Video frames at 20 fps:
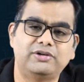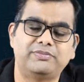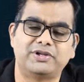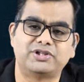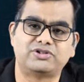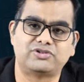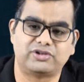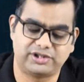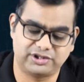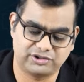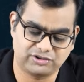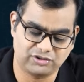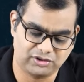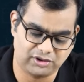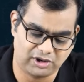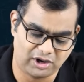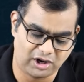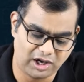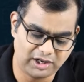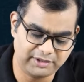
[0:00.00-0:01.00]
at maturity.
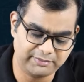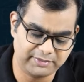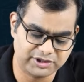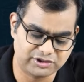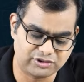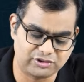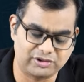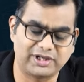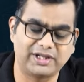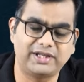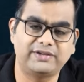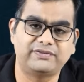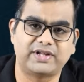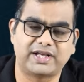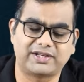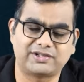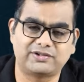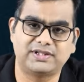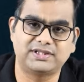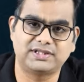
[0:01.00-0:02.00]
So, on maturity, if the
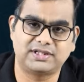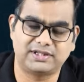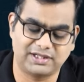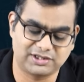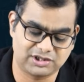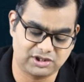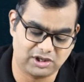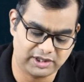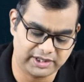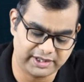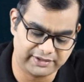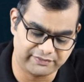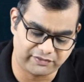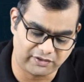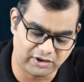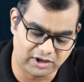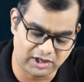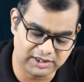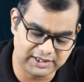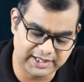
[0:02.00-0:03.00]
XYZ does not
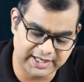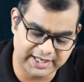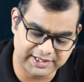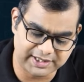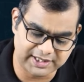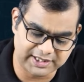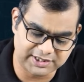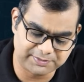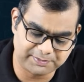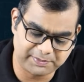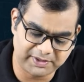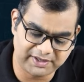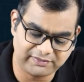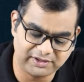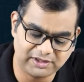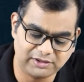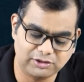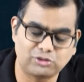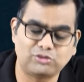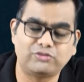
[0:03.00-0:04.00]
default, the
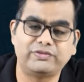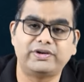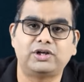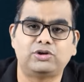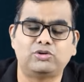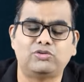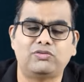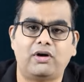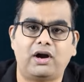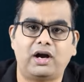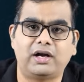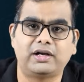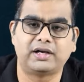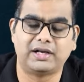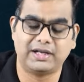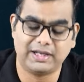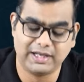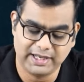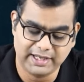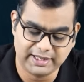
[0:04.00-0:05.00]
SPV will do
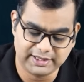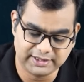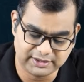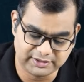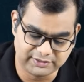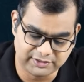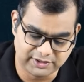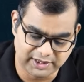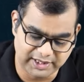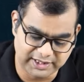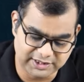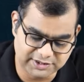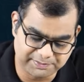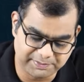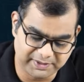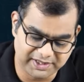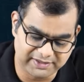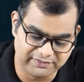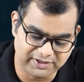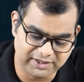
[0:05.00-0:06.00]
what? The
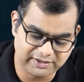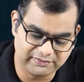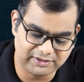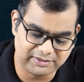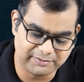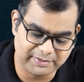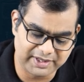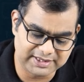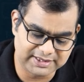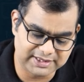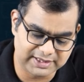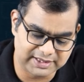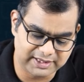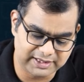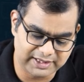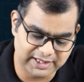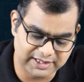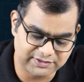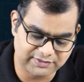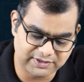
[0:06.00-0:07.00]
SPV will
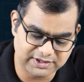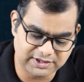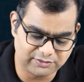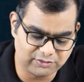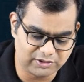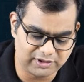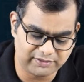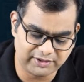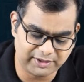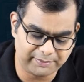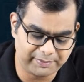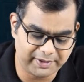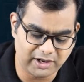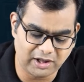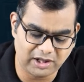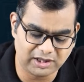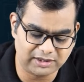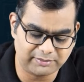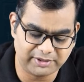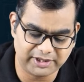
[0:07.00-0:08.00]
basically, XYZ would have repaid
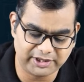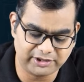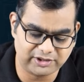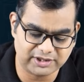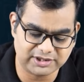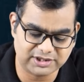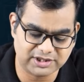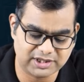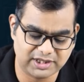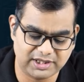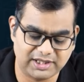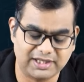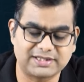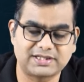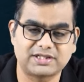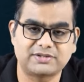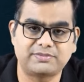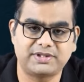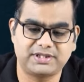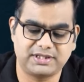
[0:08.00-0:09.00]
all the money to
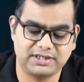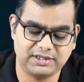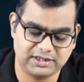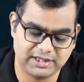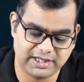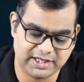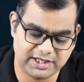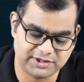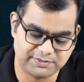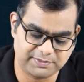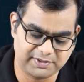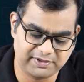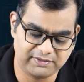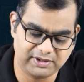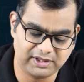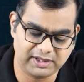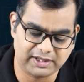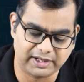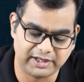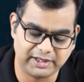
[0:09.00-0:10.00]
HSBC. SP
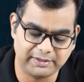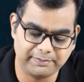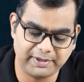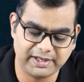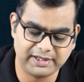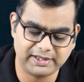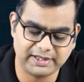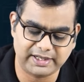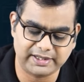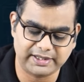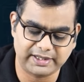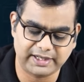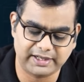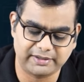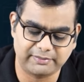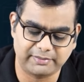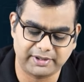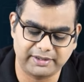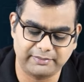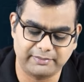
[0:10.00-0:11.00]
will repay the
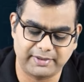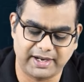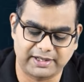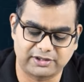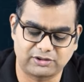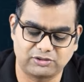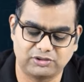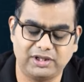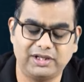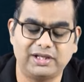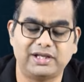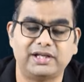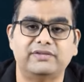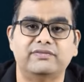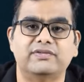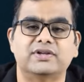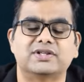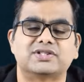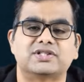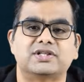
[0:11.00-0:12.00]
entire money back to the
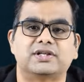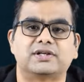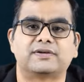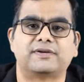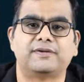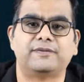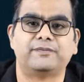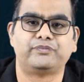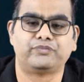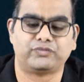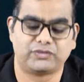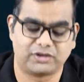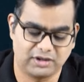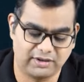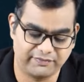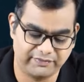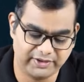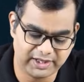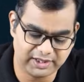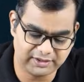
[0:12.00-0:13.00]
investor.
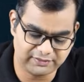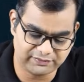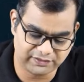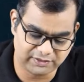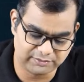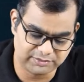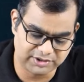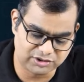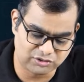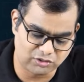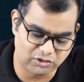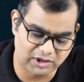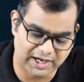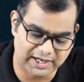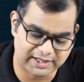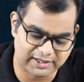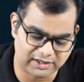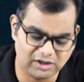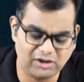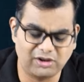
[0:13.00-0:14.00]
Where? From this
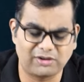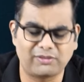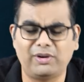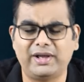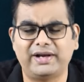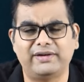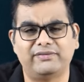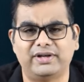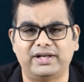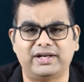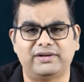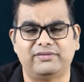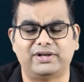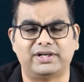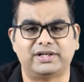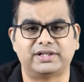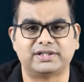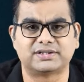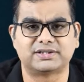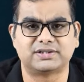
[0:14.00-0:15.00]
collateral or wherever
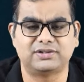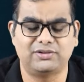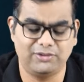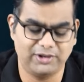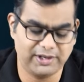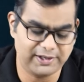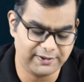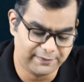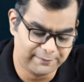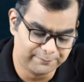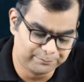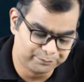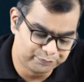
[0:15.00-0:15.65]
it is. Okay.